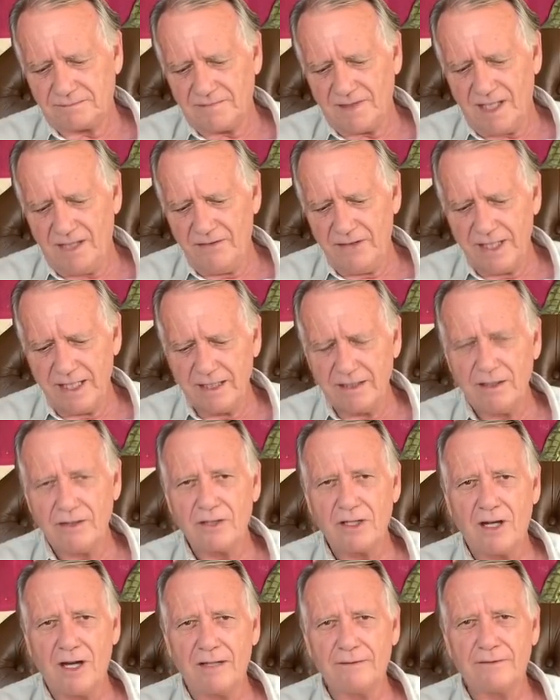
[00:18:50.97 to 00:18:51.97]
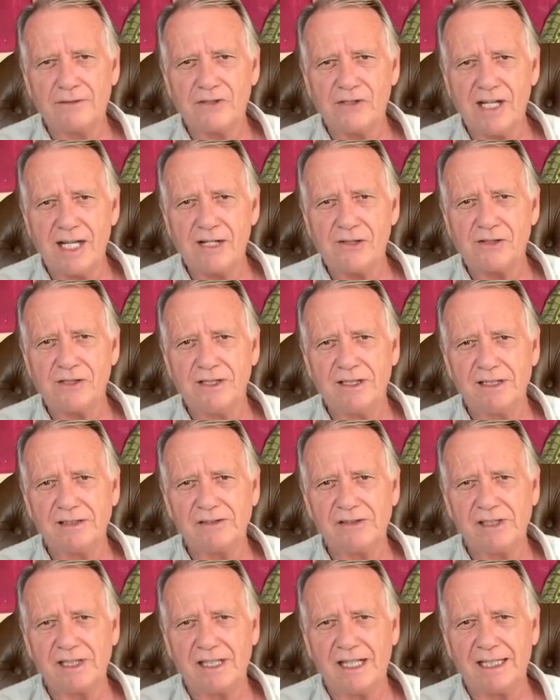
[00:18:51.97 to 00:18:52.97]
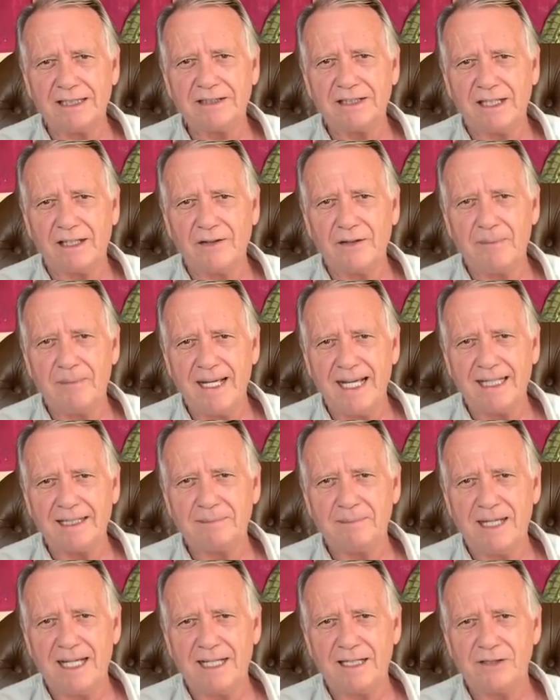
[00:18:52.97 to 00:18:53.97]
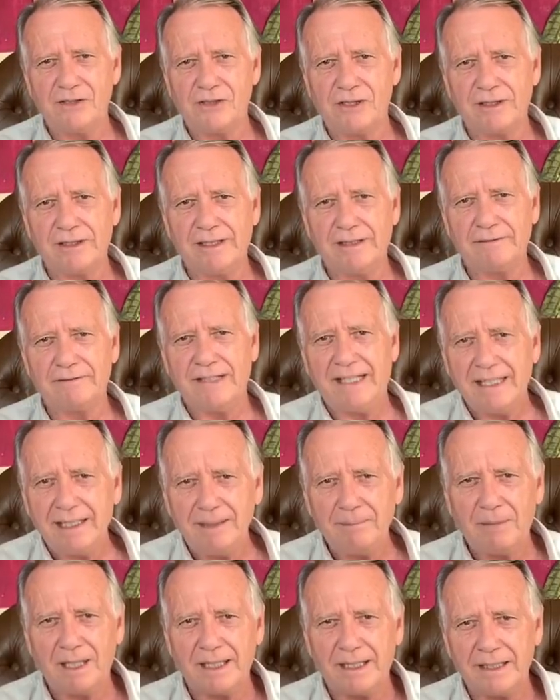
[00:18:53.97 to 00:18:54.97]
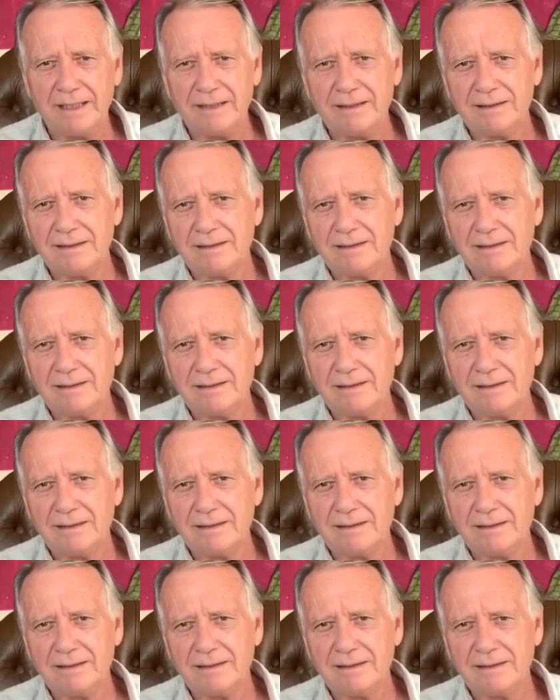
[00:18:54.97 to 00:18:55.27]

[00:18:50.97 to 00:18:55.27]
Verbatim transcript: the end of the conversation is that I tell the bank manager if anybody